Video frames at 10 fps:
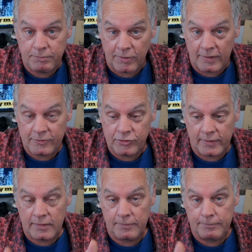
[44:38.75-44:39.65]

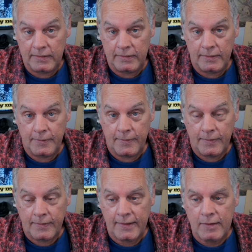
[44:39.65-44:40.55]
project money.
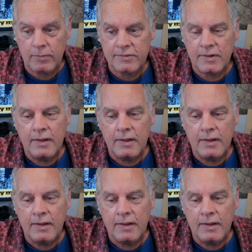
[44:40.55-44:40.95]
He was